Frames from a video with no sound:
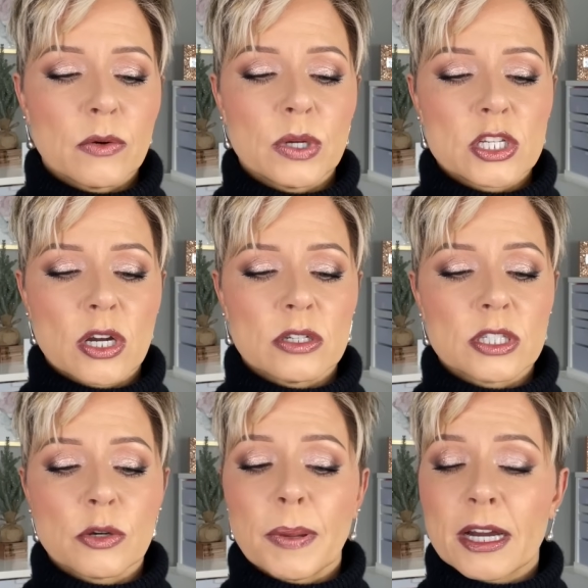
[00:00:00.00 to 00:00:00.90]
which
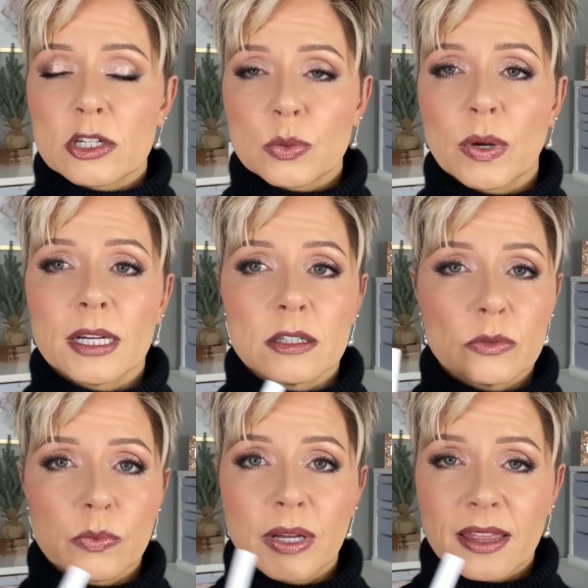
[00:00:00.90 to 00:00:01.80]
also pairs
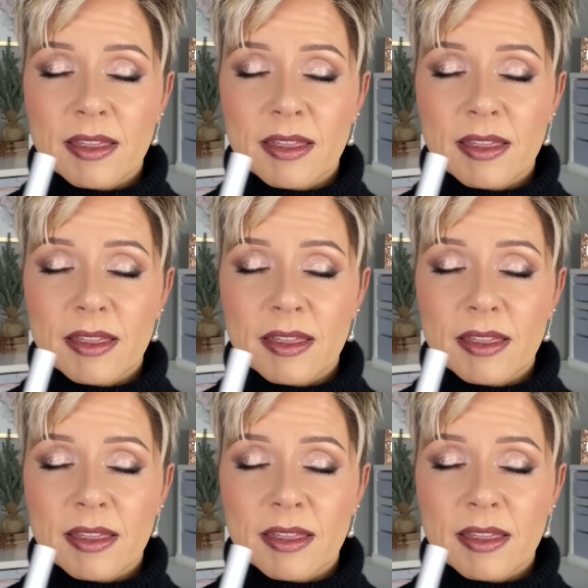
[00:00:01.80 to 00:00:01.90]
well with